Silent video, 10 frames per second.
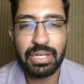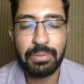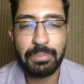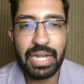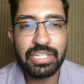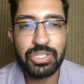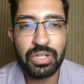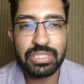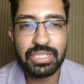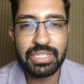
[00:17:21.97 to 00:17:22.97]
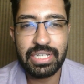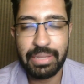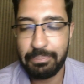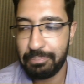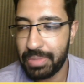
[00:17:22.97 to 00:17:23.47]
Brennan Johnson
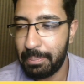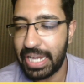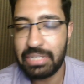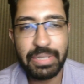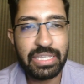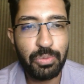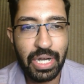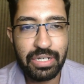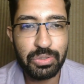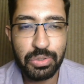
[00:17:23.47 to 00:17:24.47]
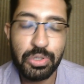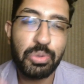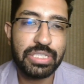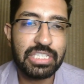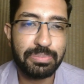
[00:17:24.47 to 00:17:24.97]
might be the one to
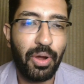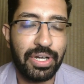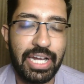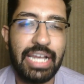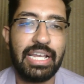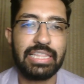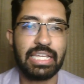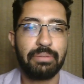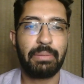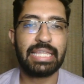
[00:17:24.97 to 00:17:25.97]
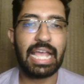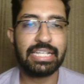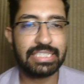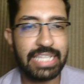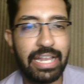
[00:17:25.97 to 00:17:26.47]
lose his spot, right? I think
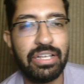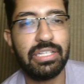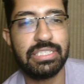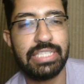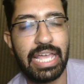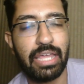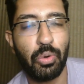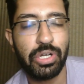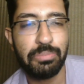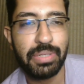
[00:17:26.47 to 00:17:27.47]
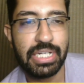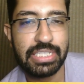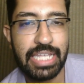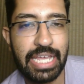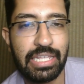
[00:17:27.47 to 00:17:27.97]
Matthias Tell is there, Odebert
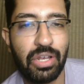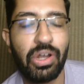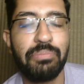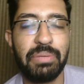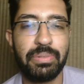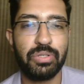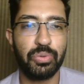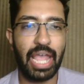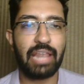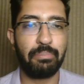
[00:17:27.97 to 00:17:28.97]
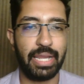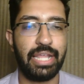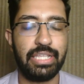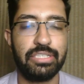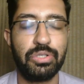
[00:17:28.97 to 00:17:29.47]
is there. There are a lot of people who can play
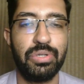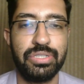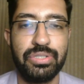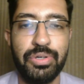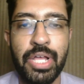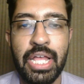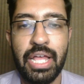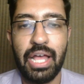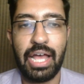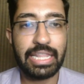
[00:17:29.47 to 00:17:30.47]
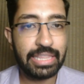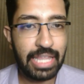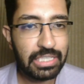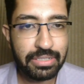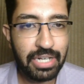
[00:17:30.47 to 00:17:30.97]
in these roles. So, and
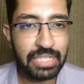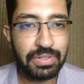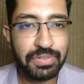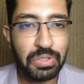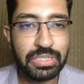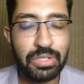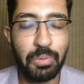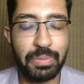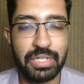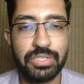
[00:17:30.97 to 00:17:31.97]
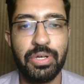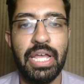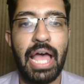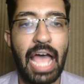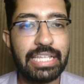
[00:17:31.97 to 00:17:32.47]
there's a transfer window still open. So
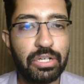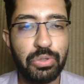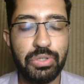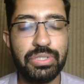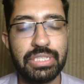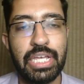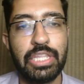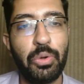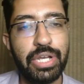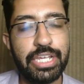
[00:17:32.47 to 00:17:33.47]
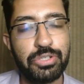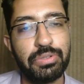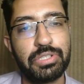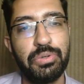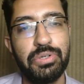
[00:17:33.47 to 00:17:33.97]
I think Kudus, the only issue
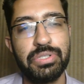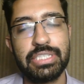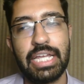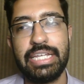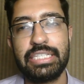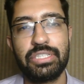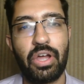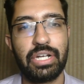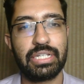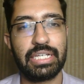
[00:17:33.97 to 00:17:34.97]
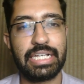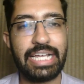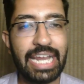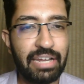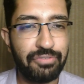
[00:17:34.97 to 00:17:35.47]
with Kudus is that he's not
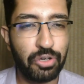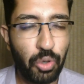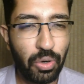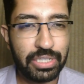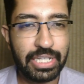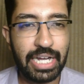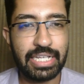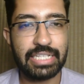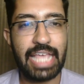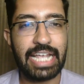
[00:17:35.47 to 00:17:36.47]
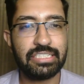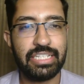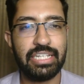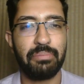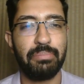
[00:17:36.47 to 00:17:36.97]
great for goal threat. His
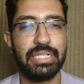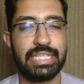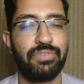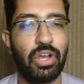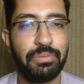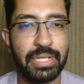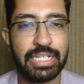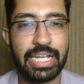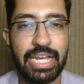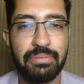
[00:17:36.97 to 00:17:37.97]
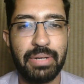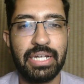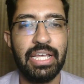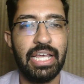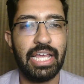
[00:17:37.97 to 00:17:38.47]
XG numbers have not been great, but
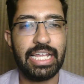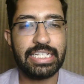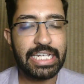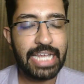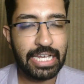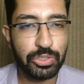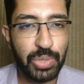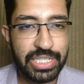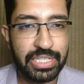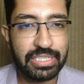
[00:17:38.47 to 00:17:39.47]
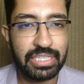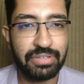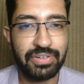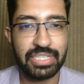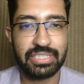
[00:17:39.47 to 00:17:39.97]
he did get 2 assists in the
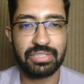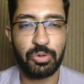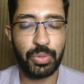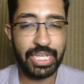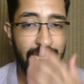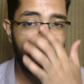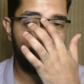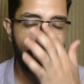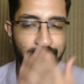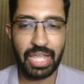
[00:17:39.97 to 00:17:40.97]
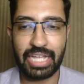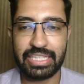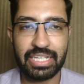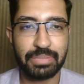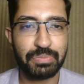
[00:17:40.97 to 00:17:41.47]
first week, and I
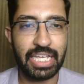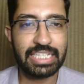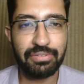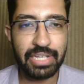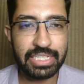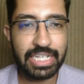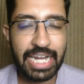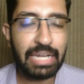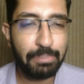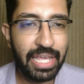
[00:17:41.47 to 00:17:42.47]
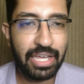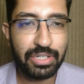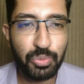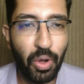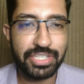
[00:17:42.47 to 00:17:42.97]
think he's a great player to
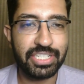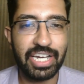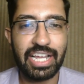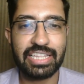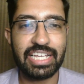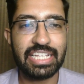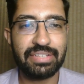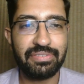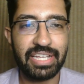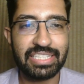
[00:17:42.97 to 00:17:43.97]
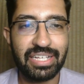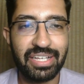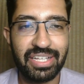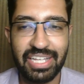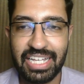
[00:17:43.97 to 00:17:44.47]
watch, right? I think he's a